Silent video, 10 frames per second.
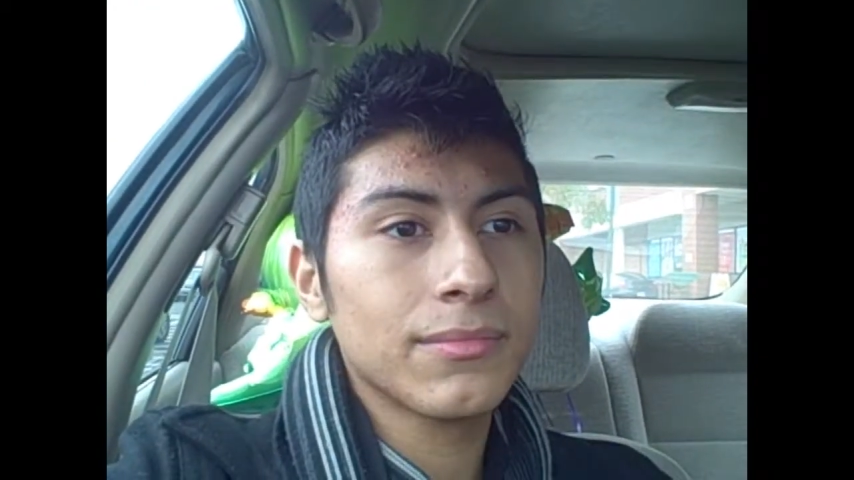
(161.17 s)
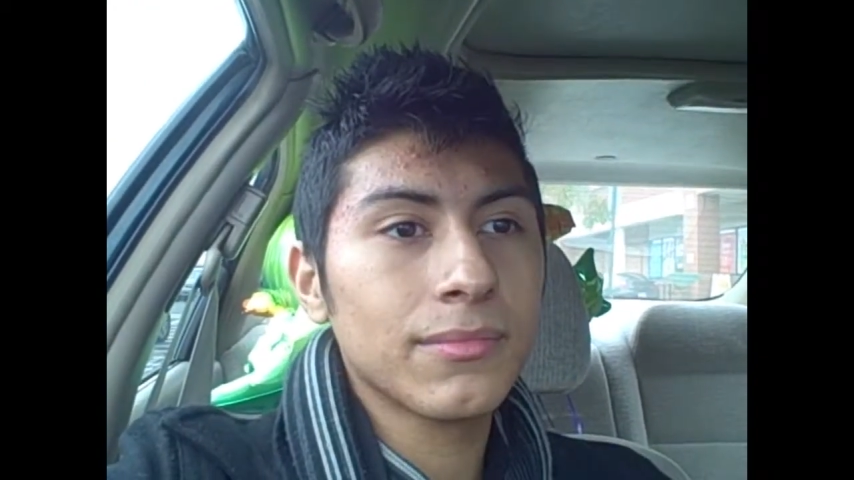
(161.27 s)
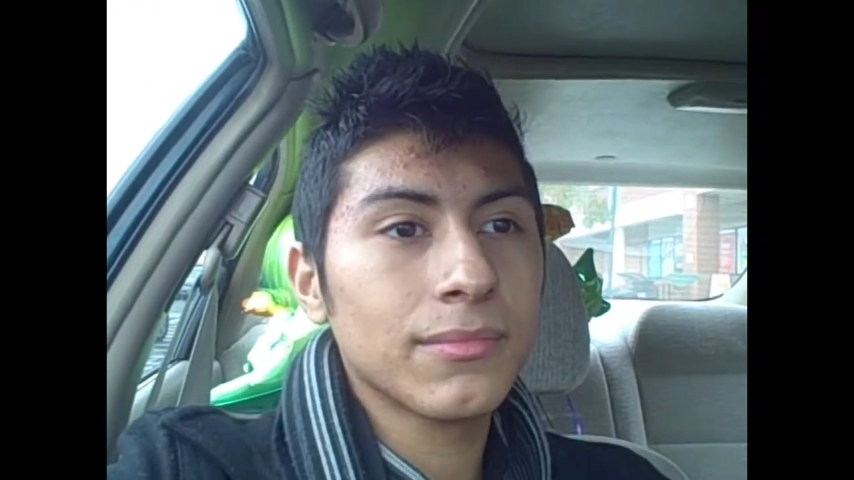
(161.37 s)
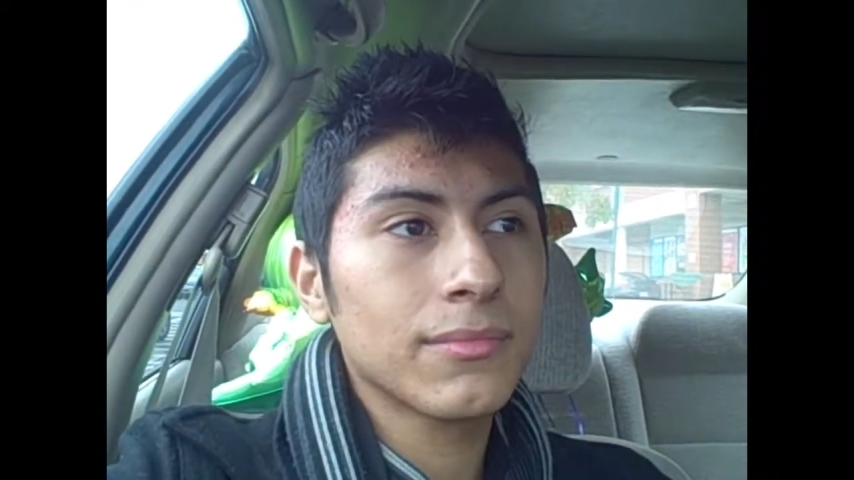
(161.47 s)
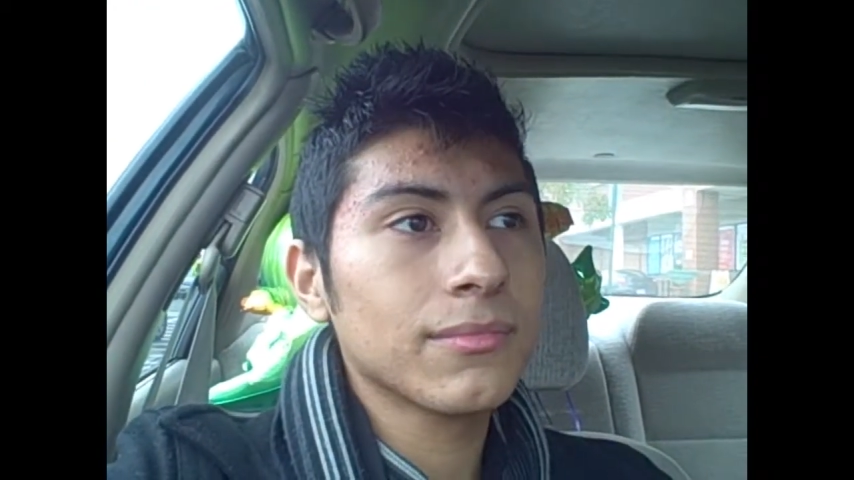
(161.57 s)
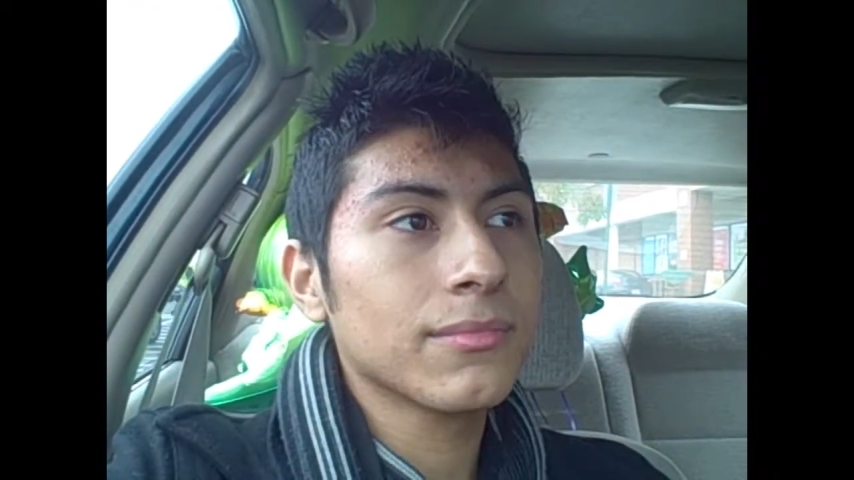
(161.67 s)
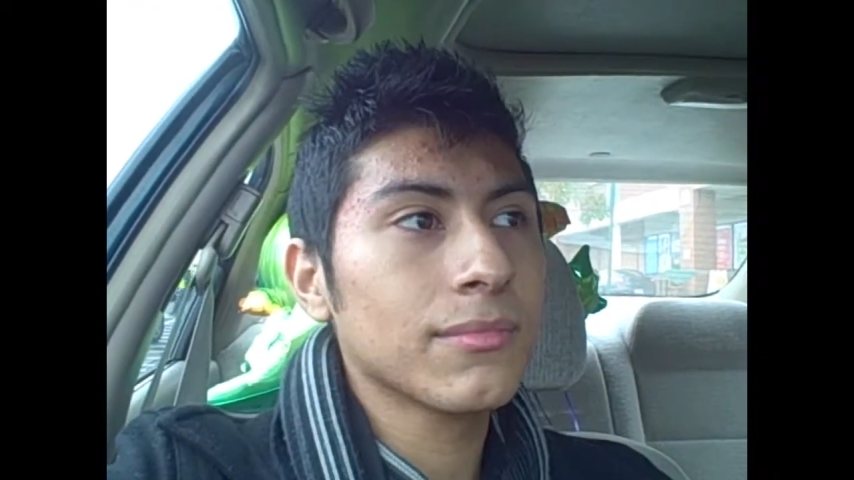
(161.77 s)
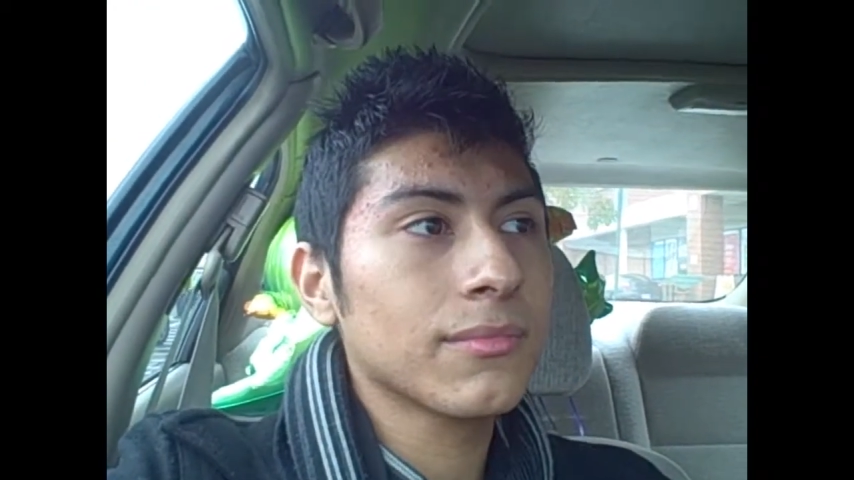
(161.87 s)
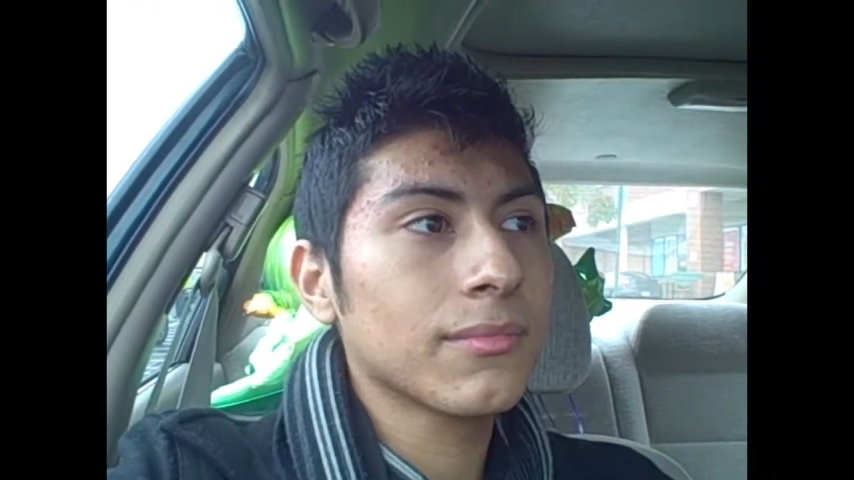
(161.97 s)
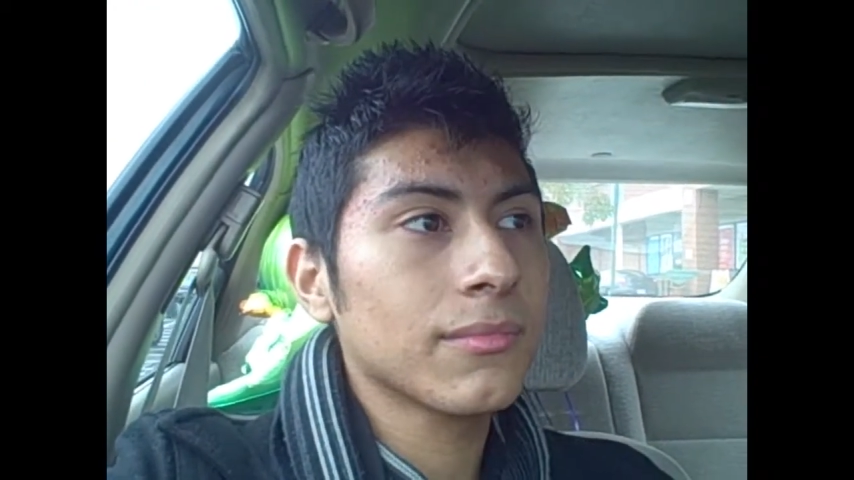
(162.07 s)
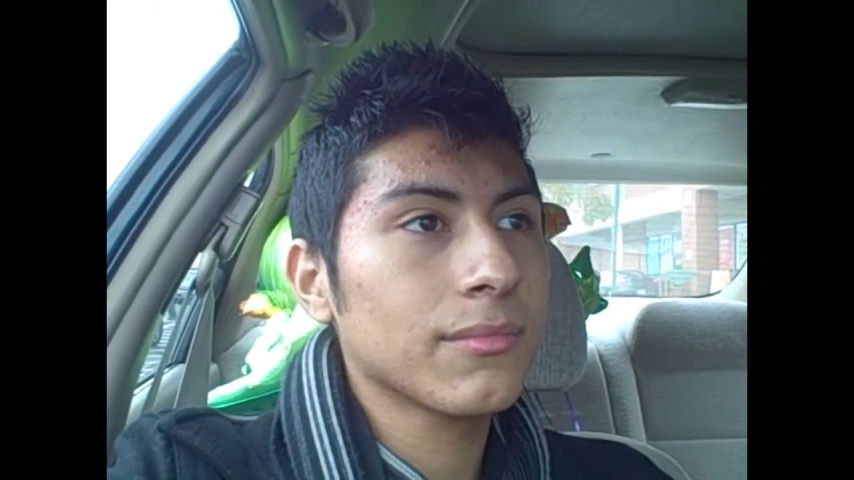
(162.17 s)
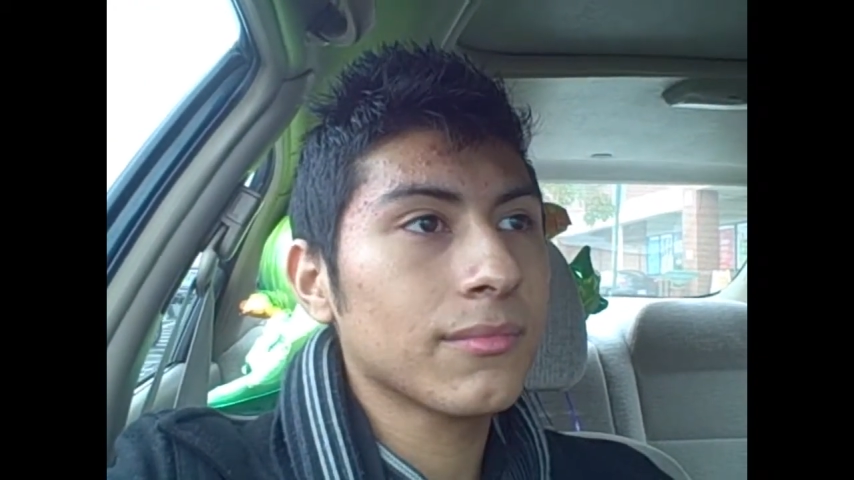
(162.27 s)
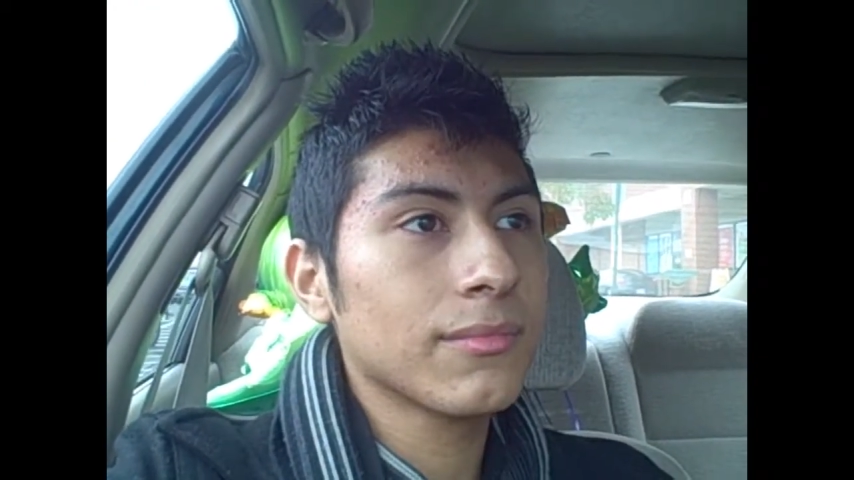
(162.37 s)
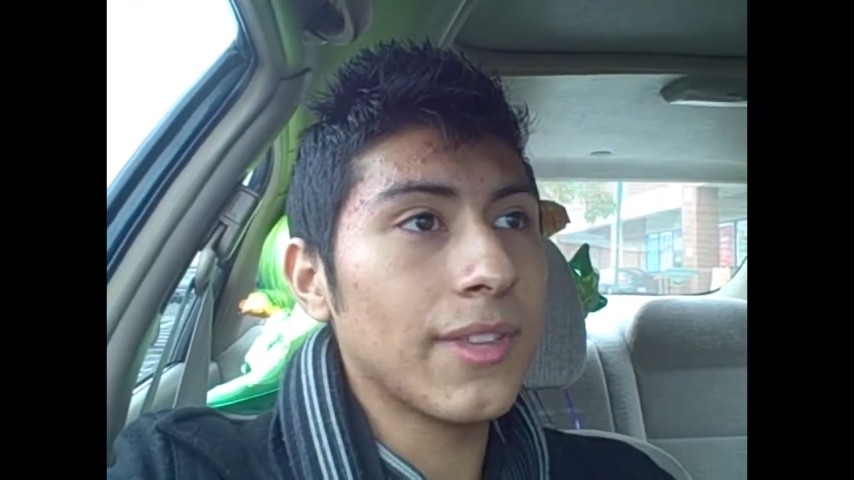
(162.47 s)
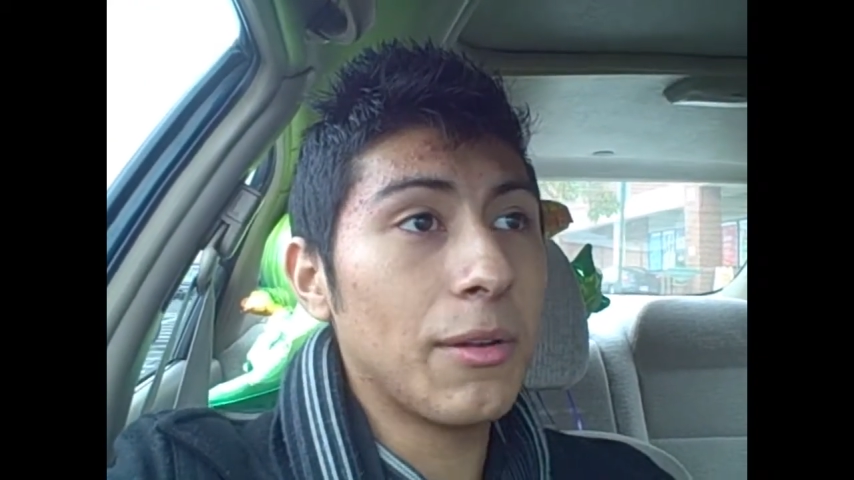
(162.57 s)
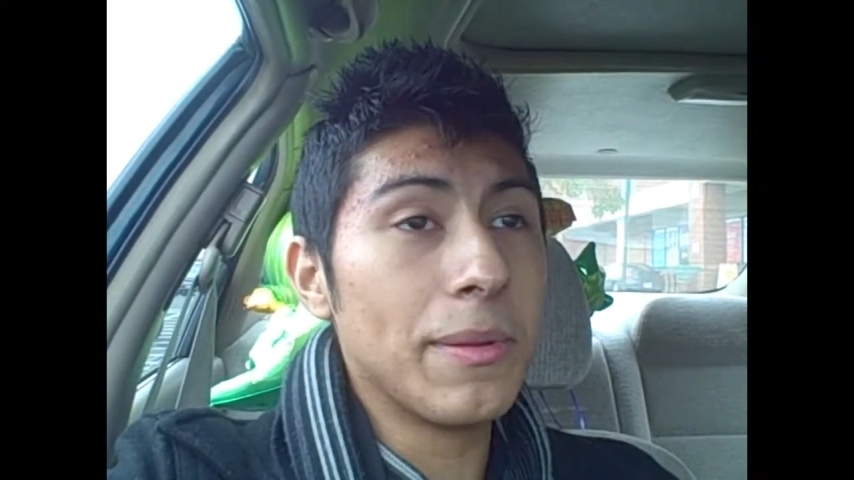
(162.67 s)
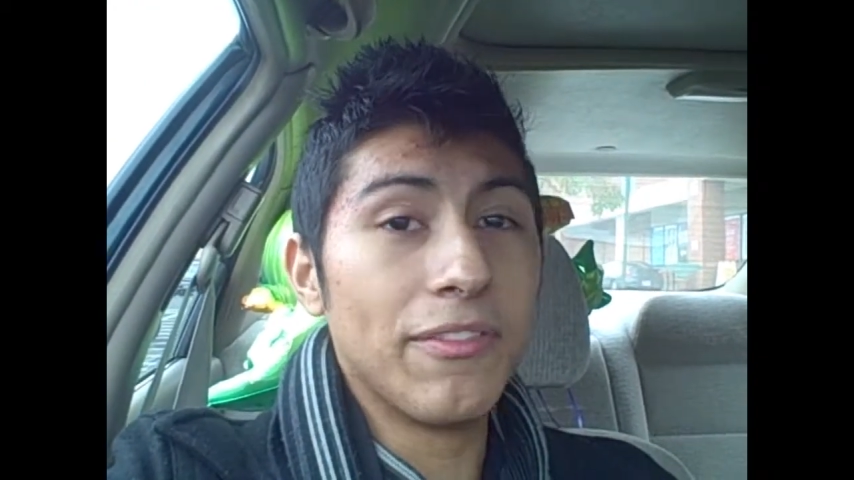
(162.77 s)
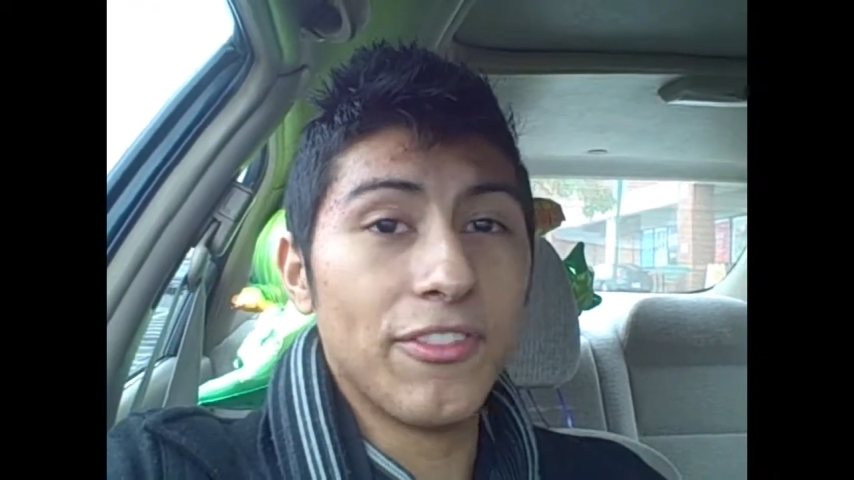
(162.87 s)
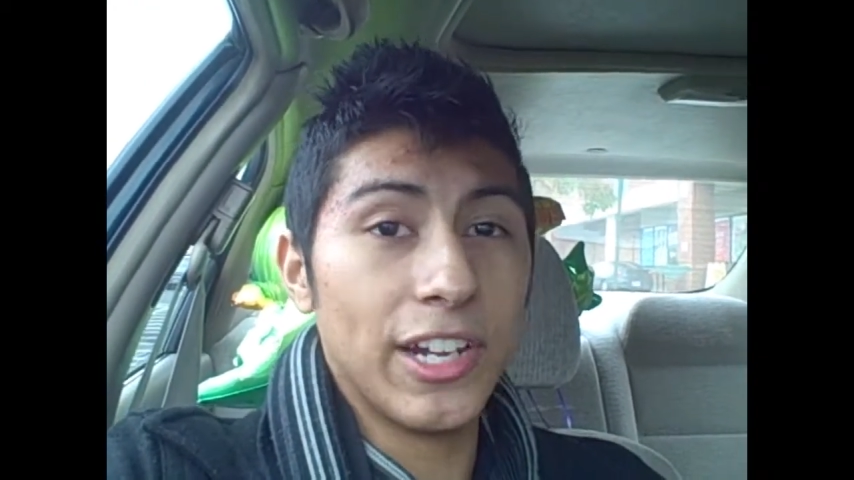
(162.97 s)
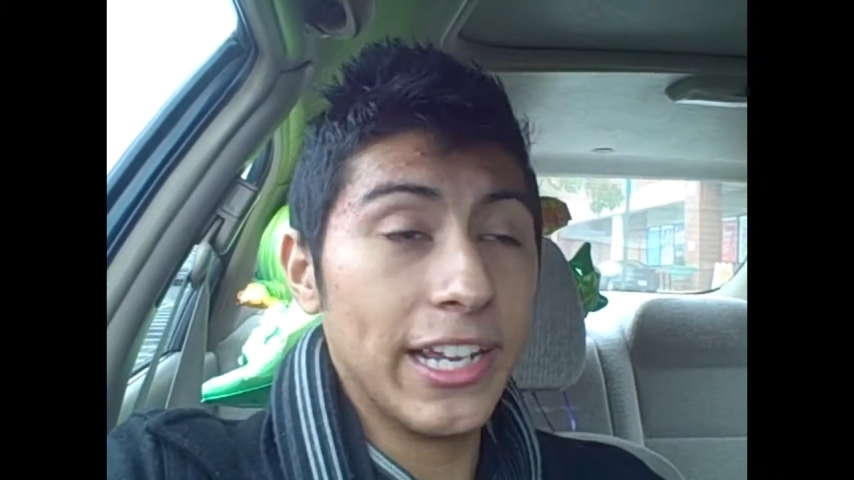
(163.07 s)
Well, almost stalled. That would
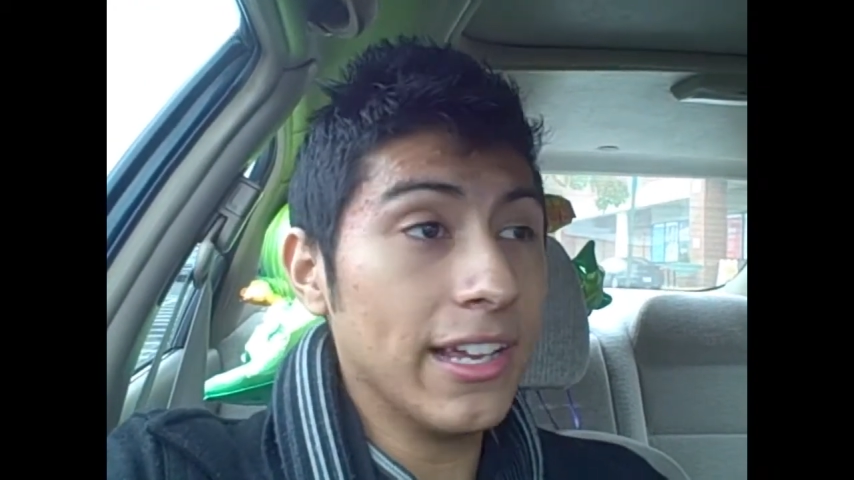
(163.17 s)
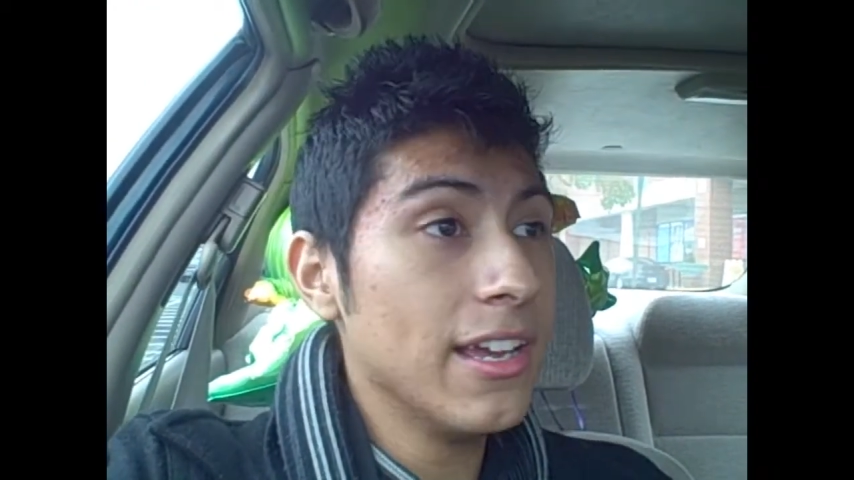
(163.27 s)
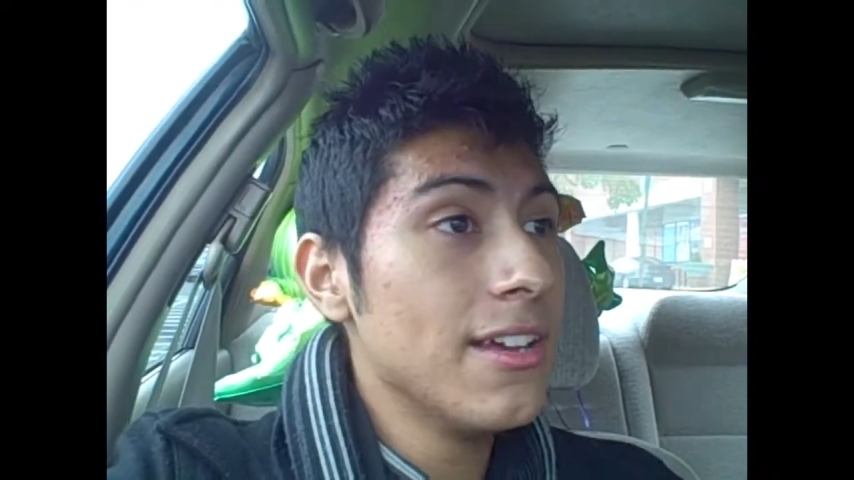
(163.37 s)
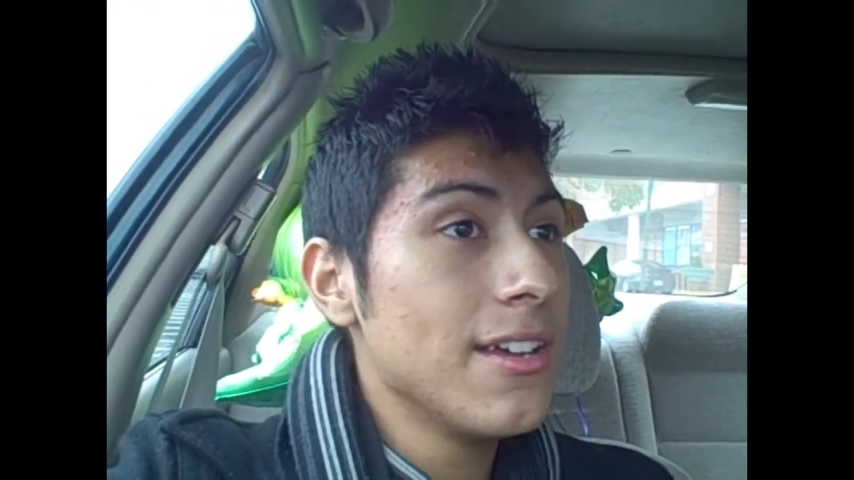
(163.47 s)
have been funny.